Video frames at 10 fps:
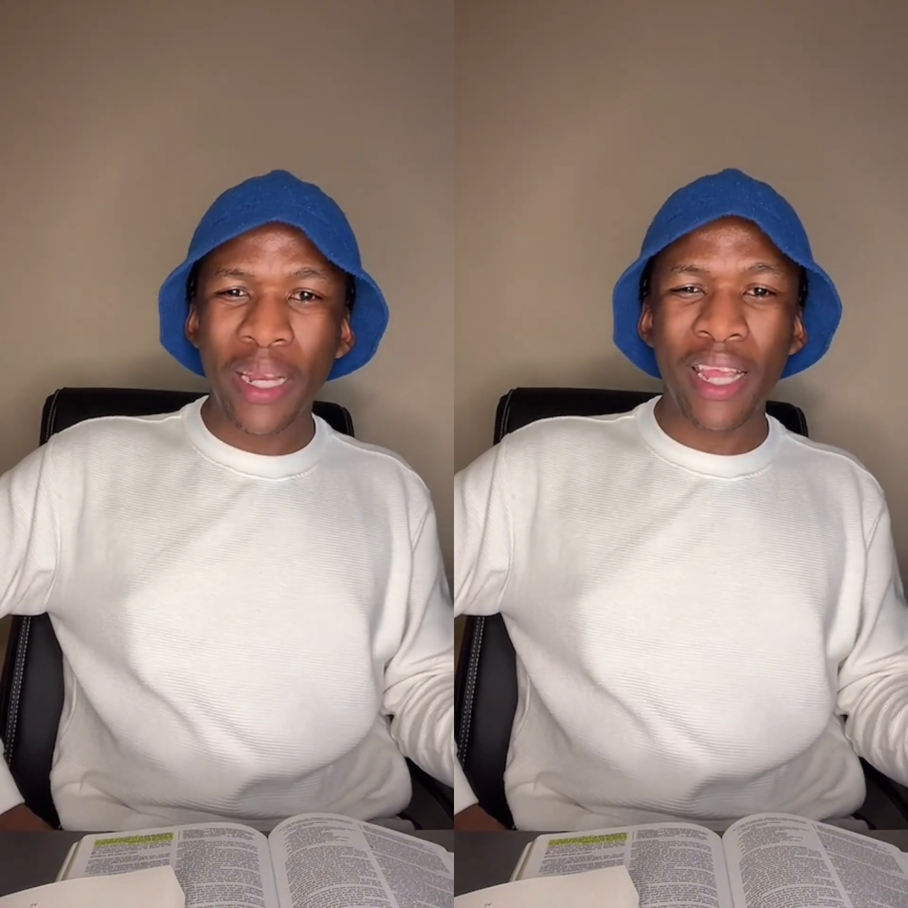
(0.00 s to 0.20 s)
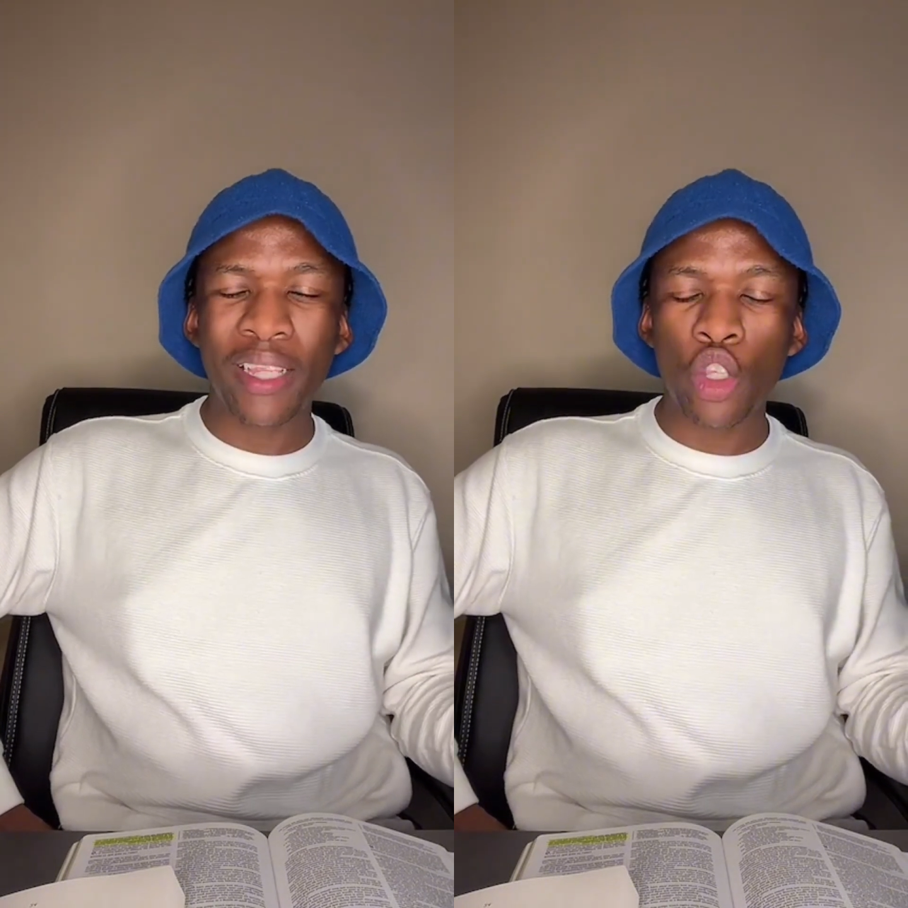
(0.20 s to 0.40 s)

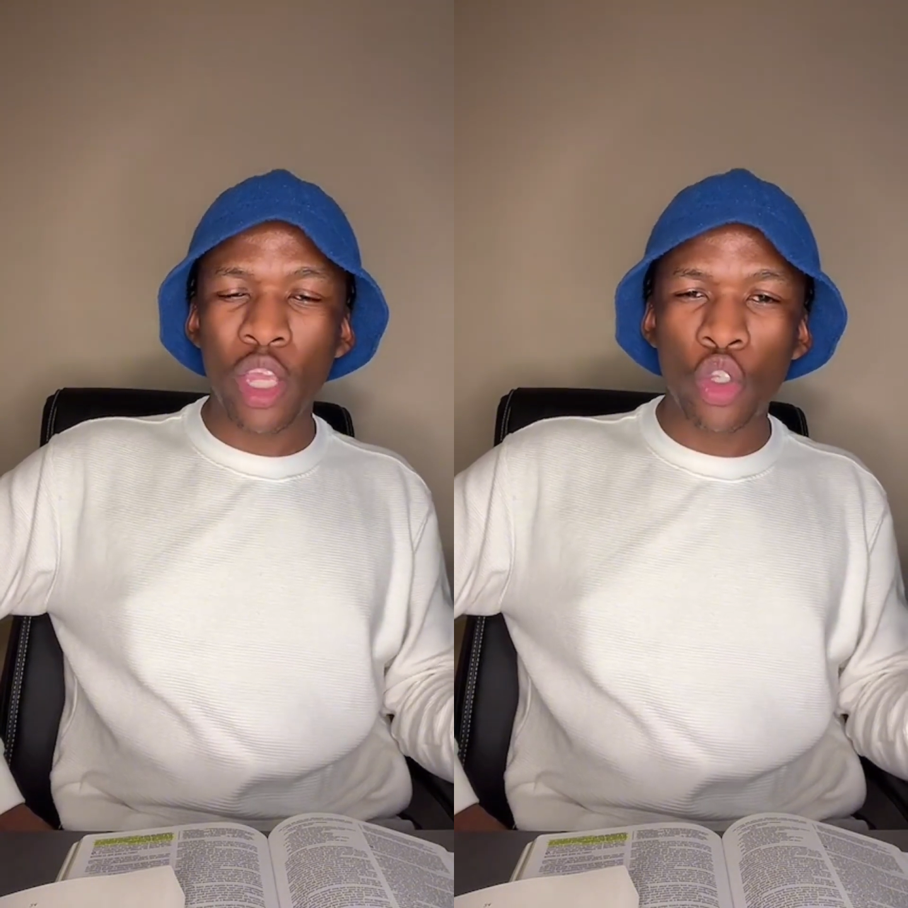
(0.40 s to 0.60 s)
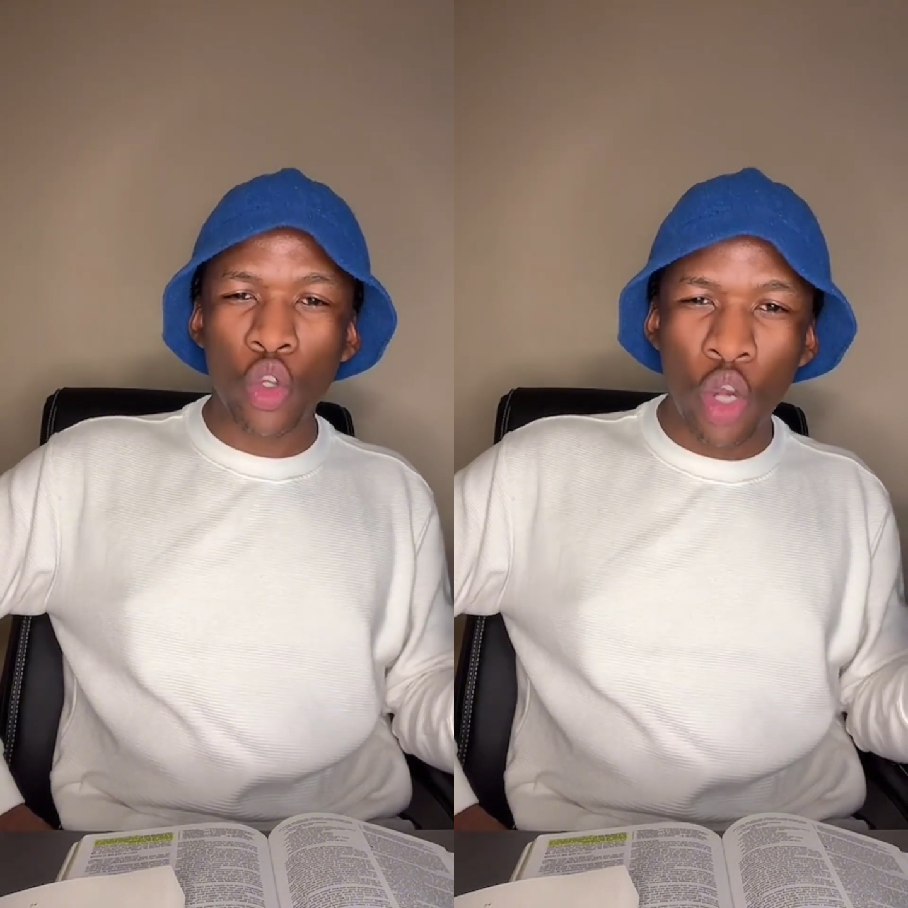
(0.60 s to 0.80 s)
but
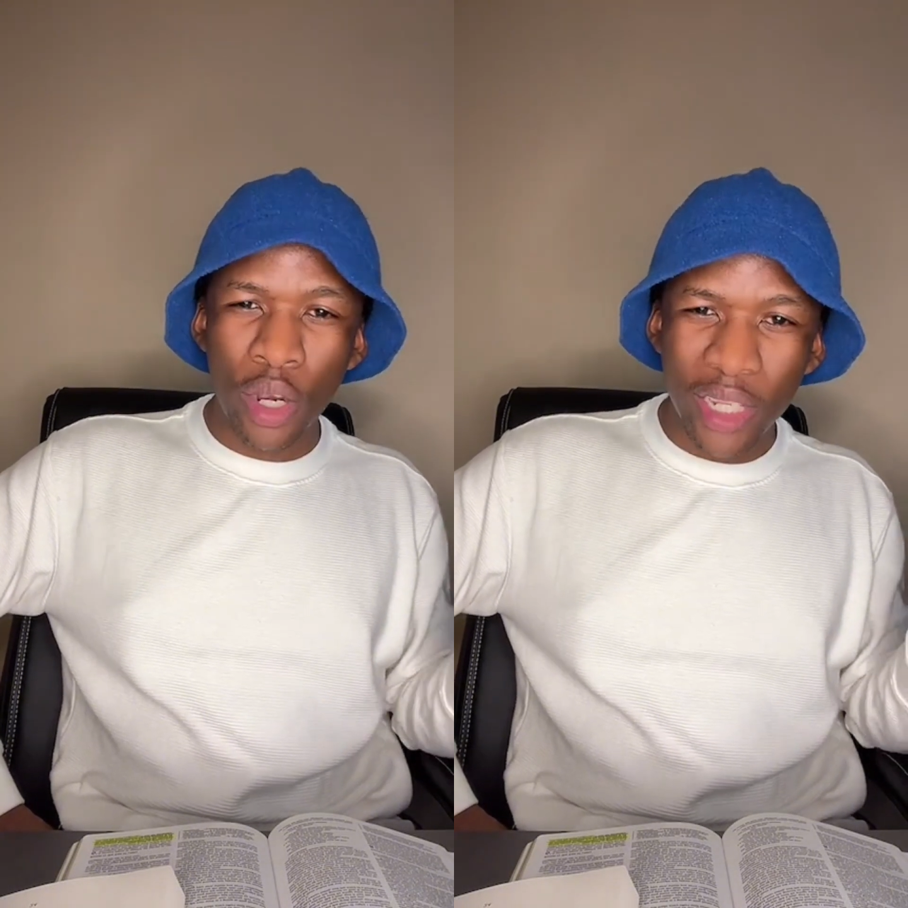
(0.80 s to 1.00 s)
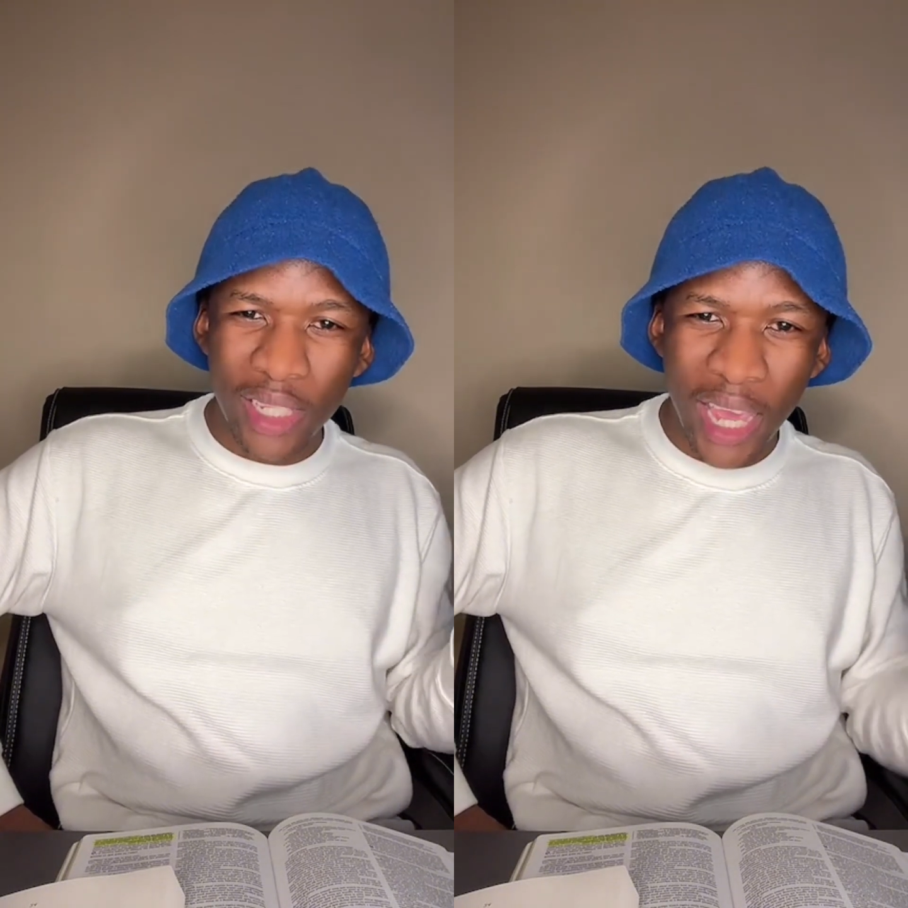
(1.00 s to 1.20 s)
it's
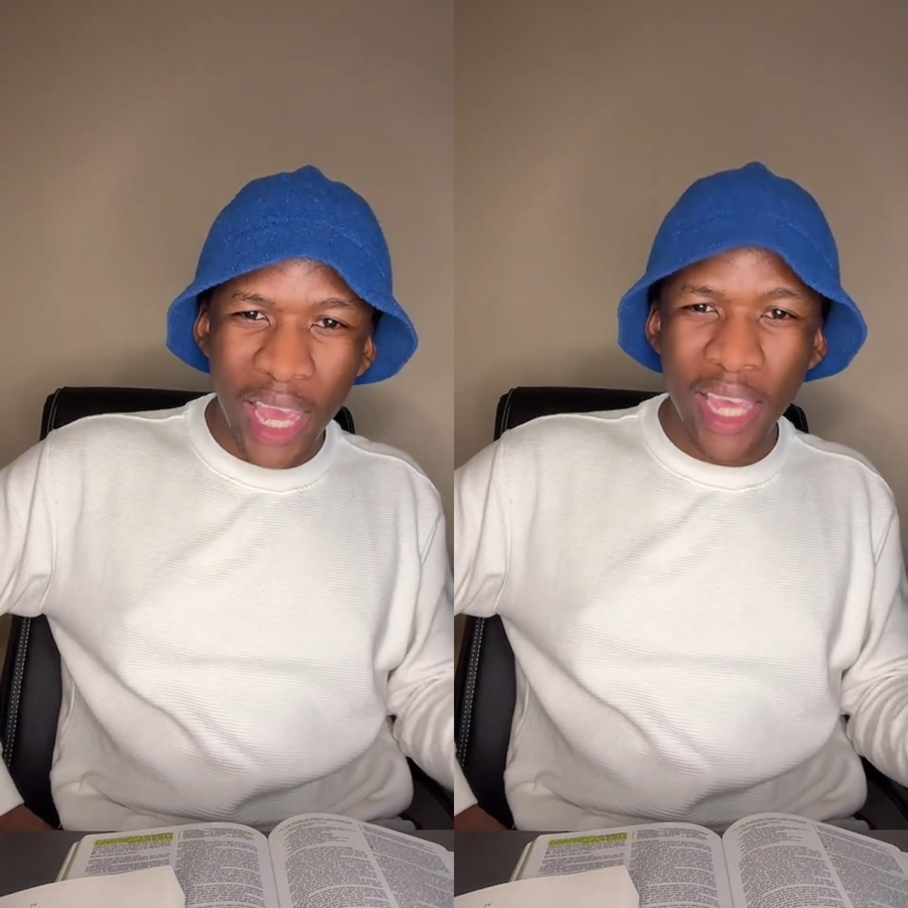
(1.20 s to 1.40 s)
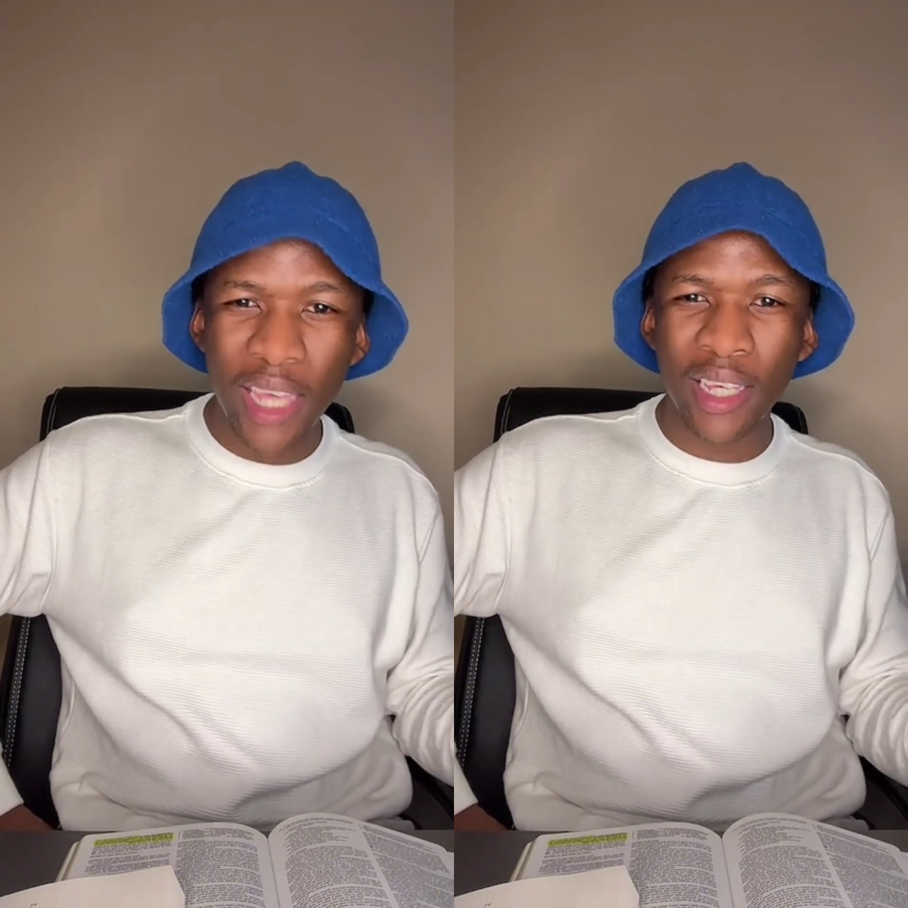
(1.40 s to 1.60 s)
going to
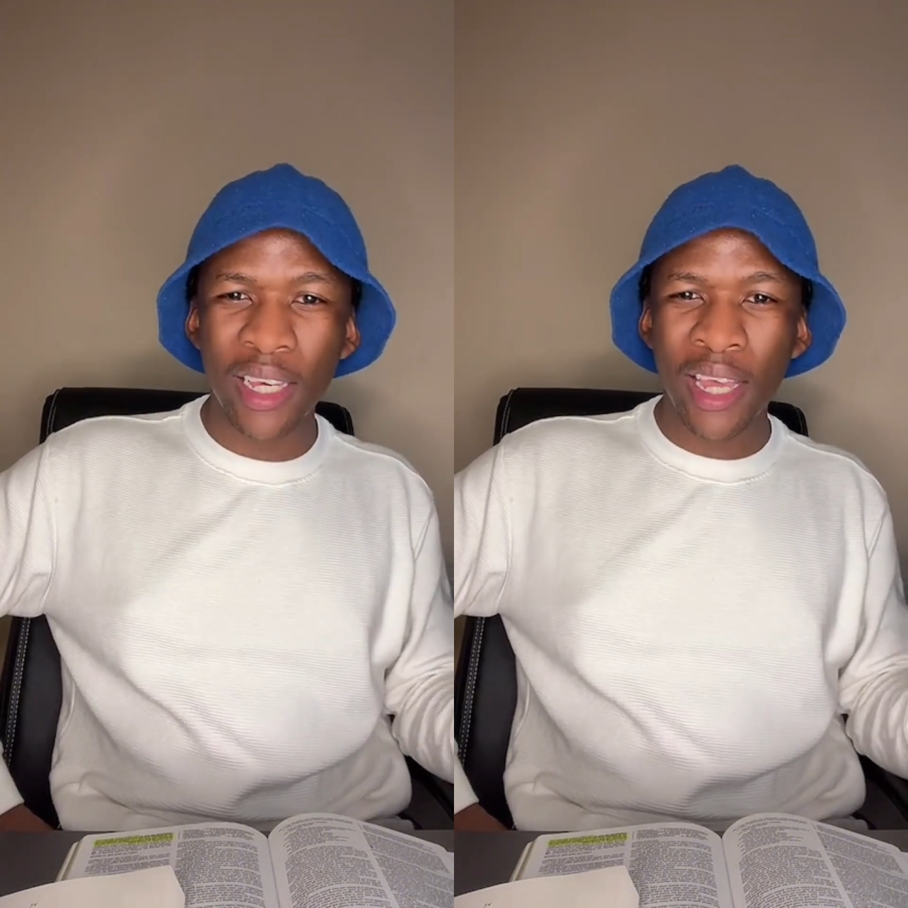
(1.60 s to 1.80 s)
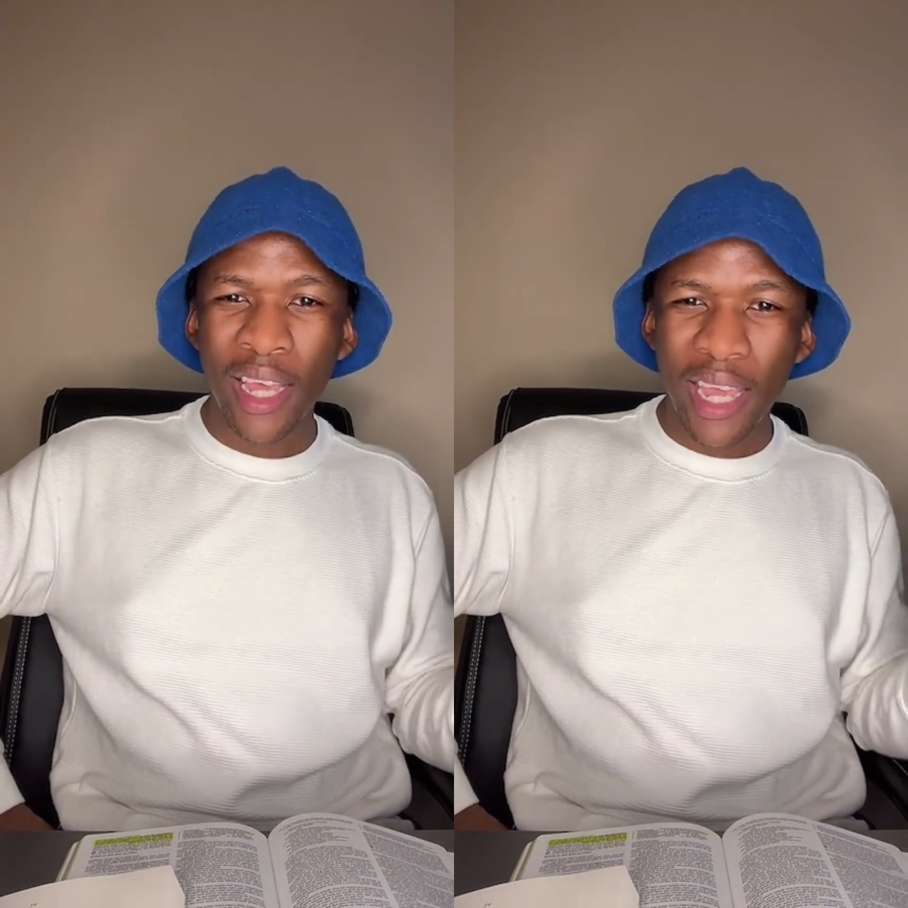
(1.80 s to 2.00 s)

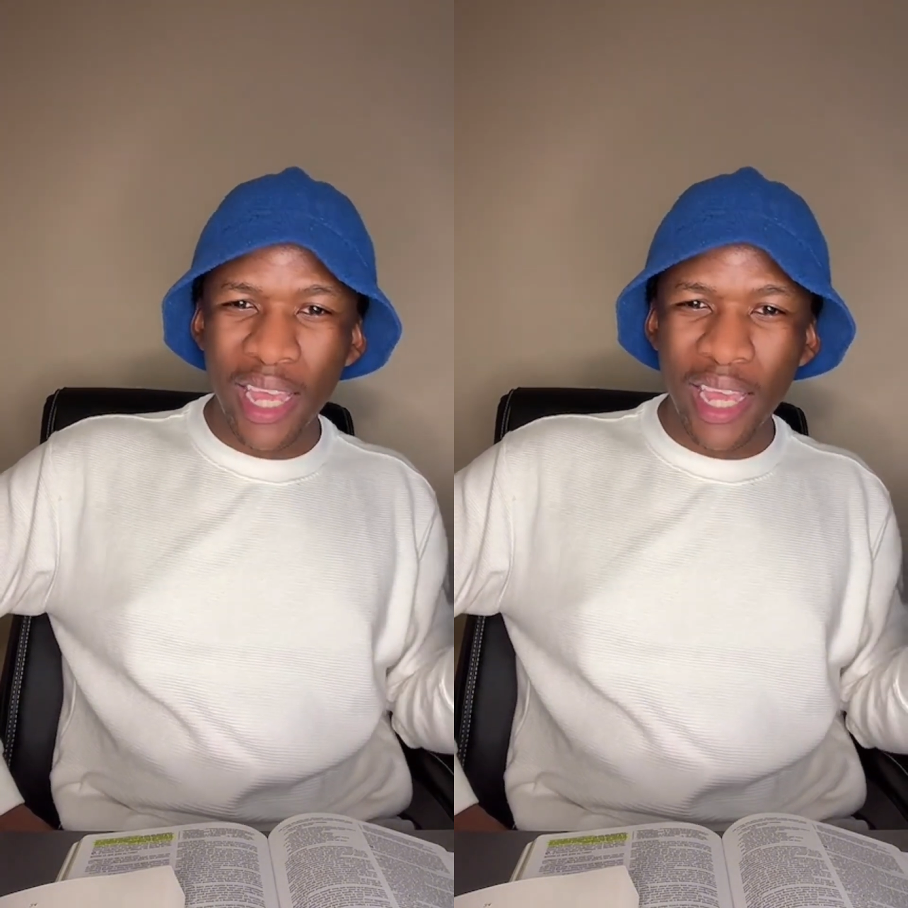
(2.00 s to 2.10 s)
take